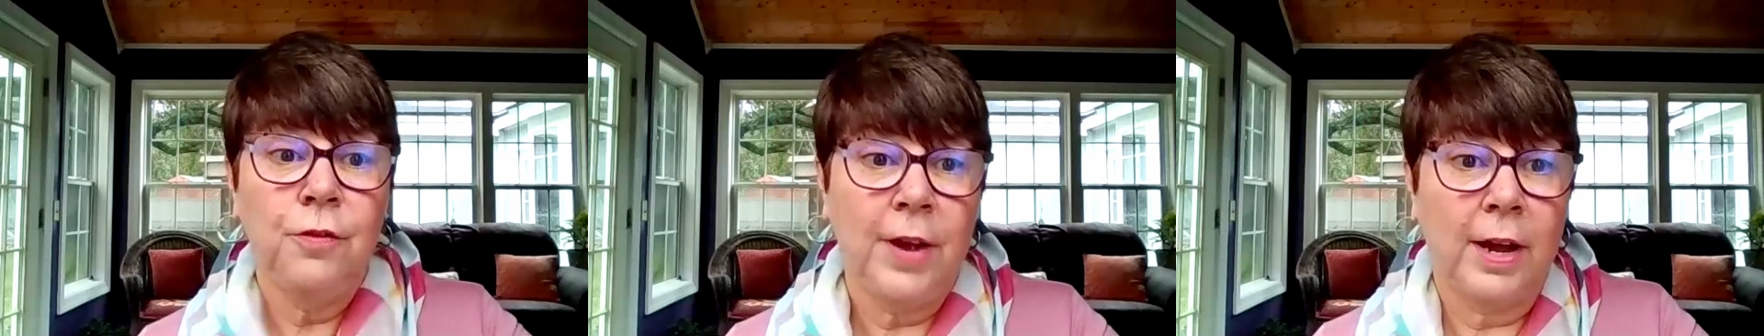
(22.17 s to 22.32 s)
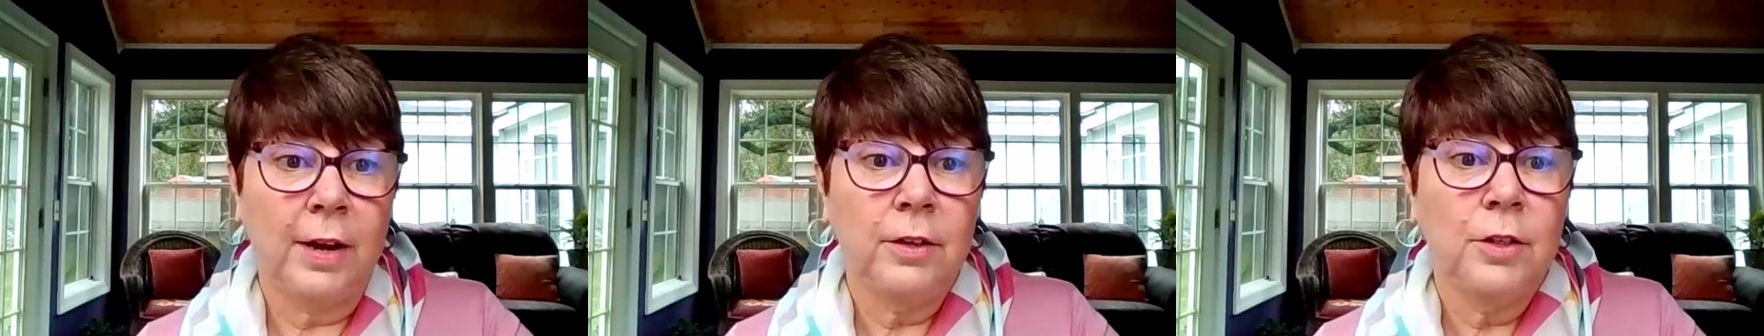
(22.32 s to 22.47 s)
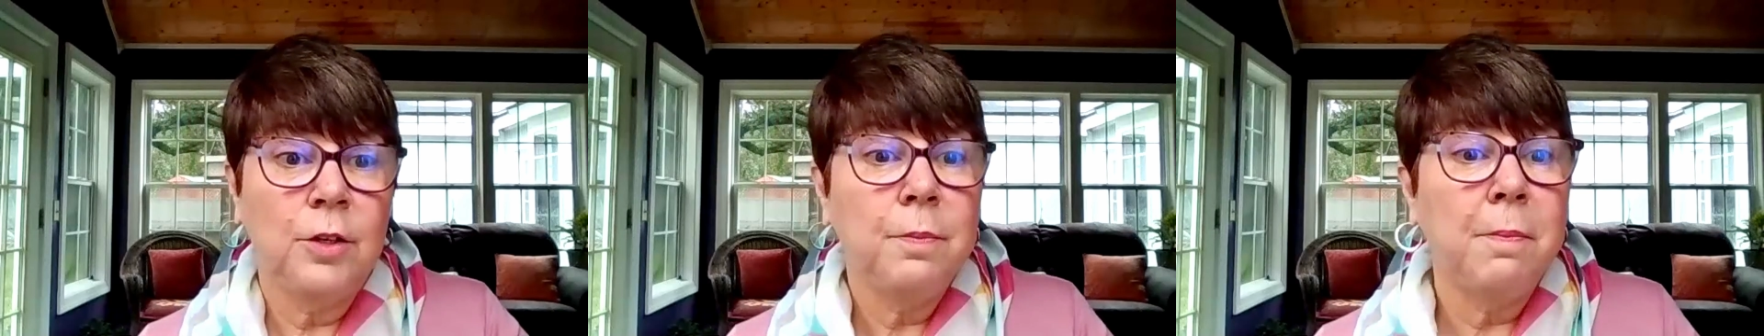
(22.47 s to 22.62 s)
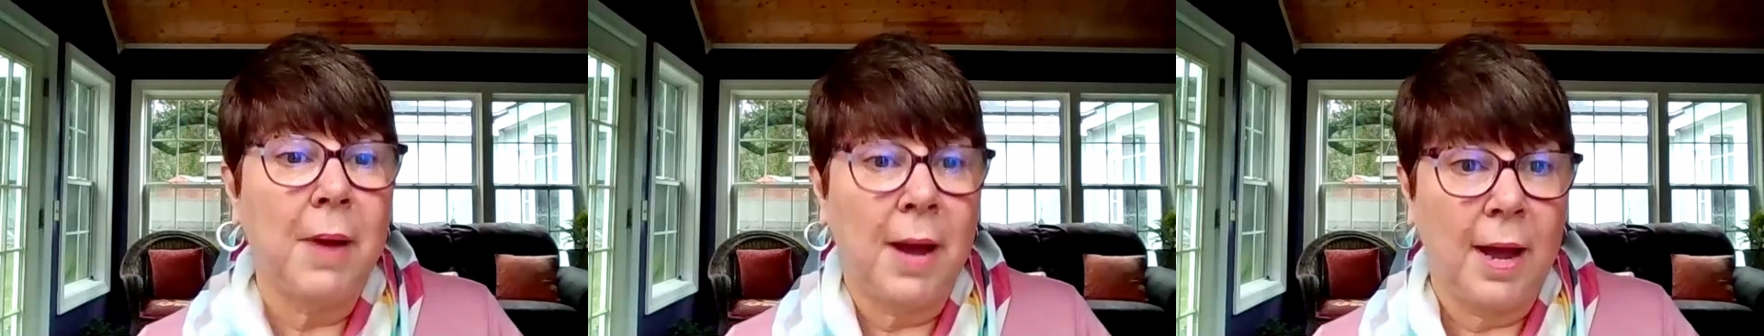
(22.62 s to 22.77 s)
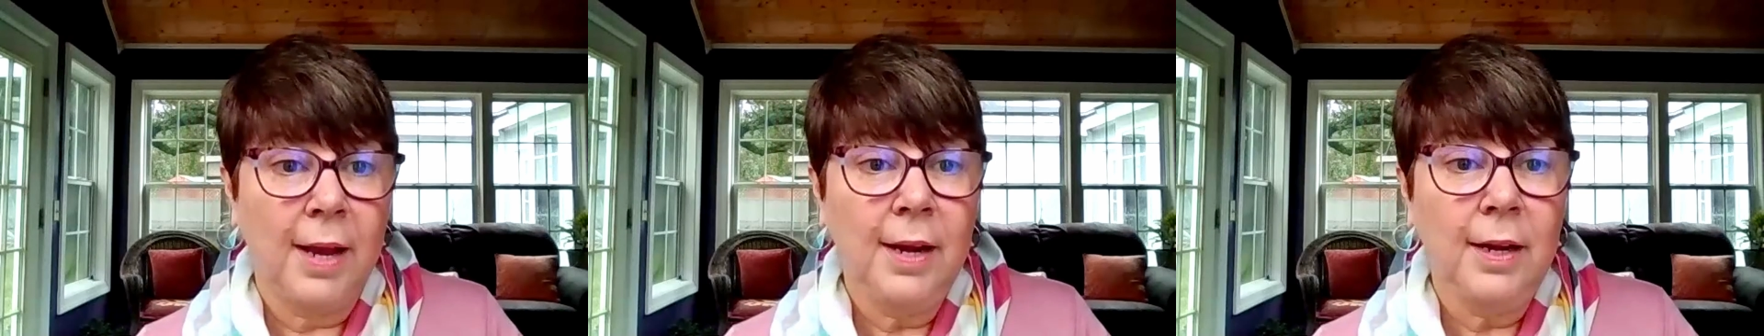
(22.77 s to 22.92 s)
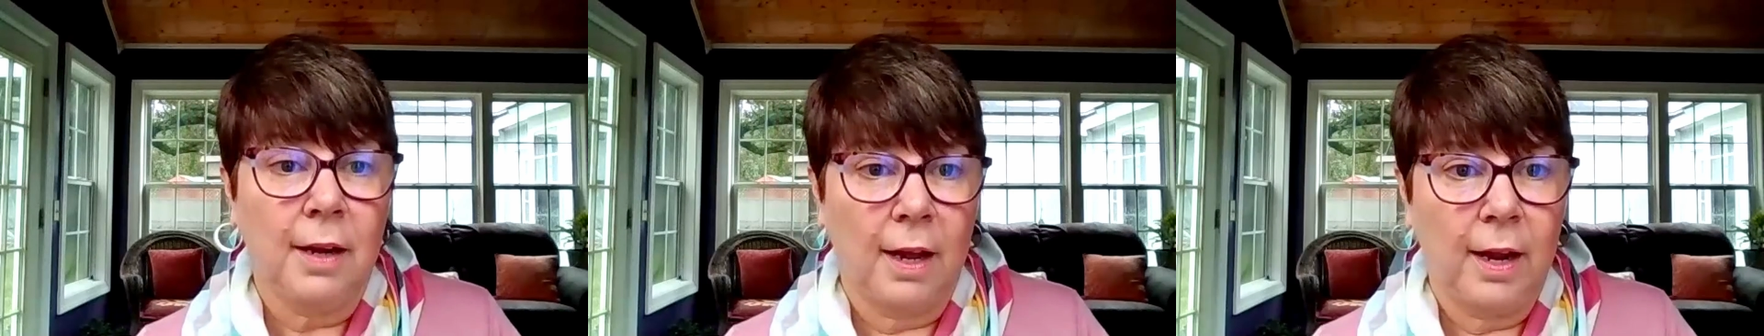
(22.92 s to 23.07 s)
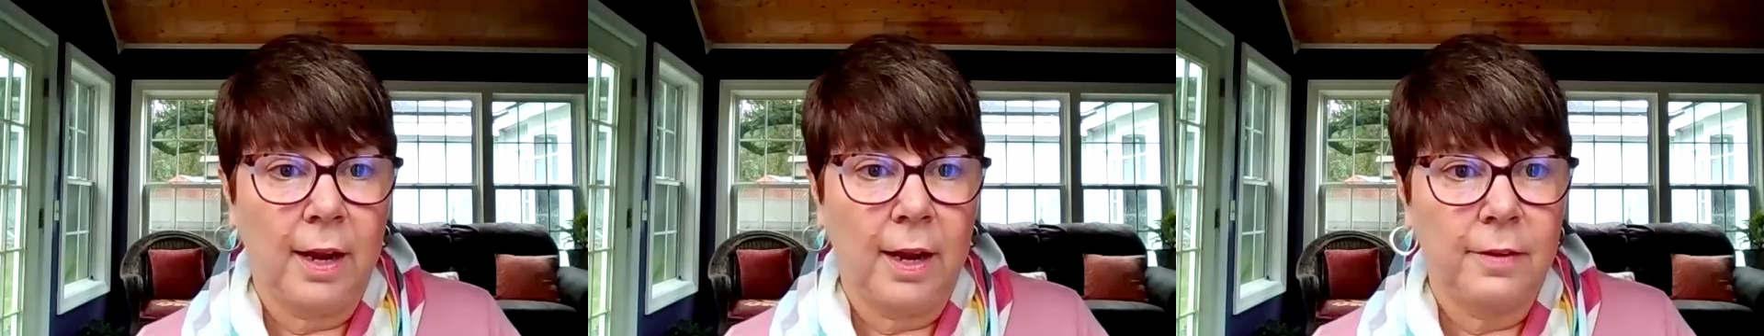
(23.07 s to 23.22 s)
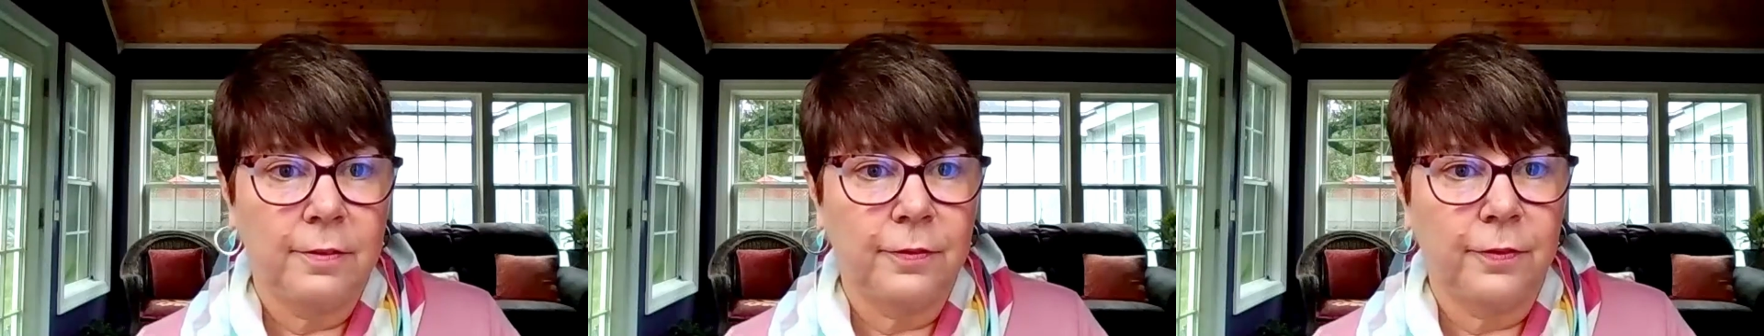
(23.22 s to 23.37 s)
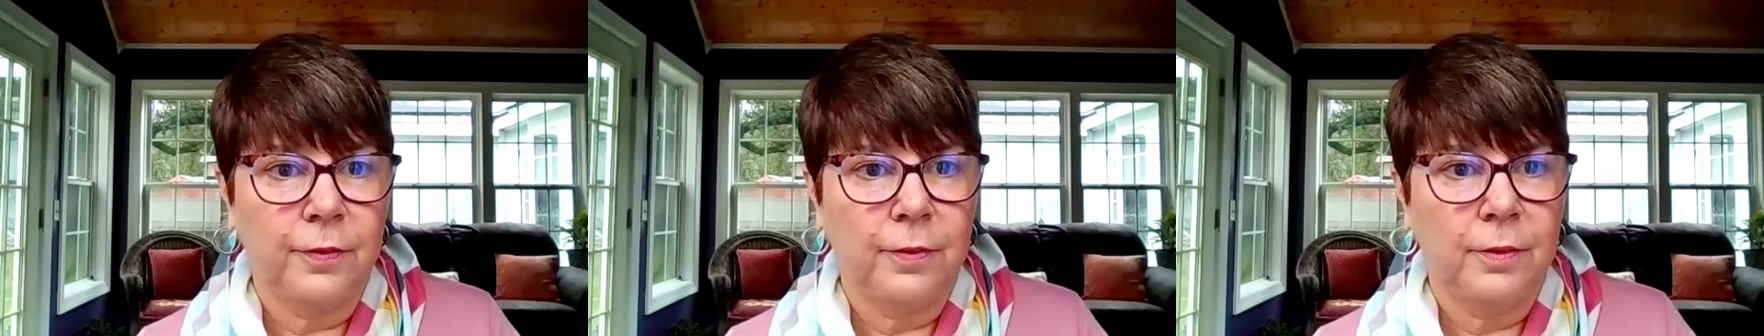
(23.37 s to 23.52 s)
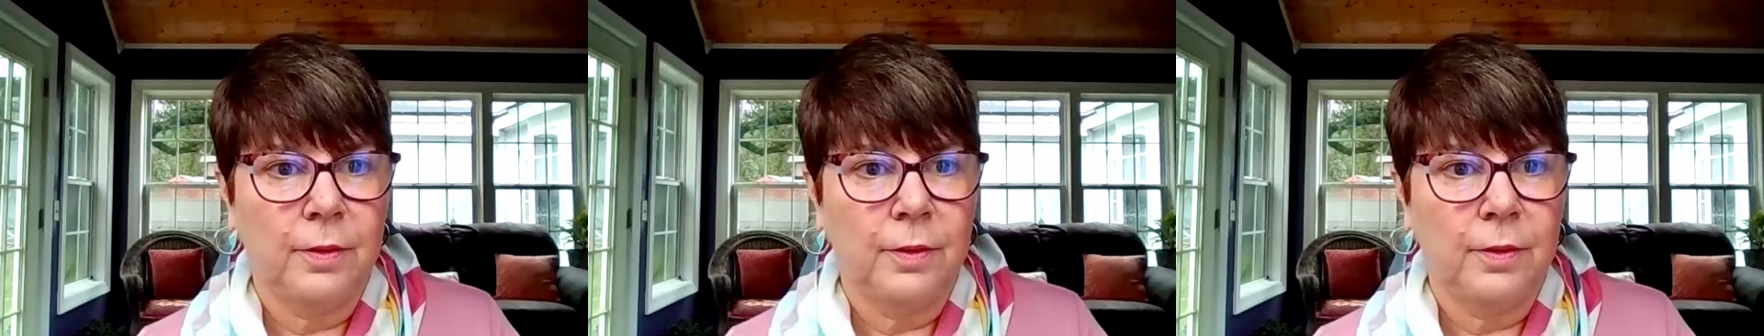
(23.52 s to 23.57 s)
value my life